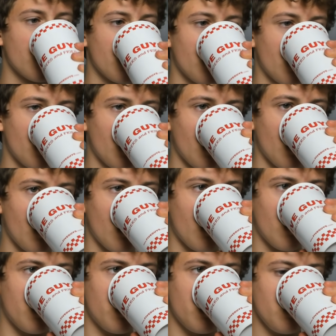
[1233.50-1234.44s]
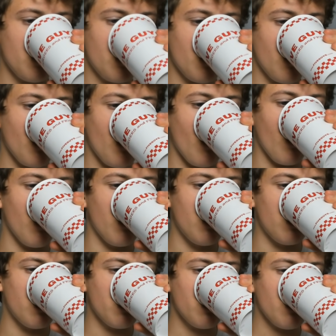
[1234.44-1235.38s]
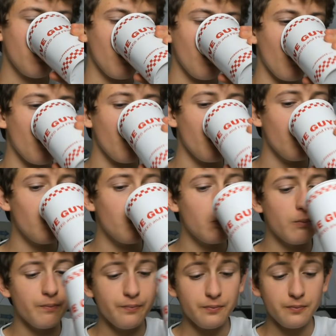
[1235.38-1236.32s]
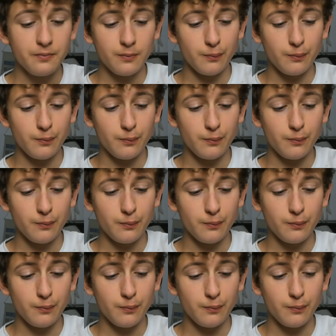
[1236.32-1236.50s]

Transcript: No one is speaking in this clip.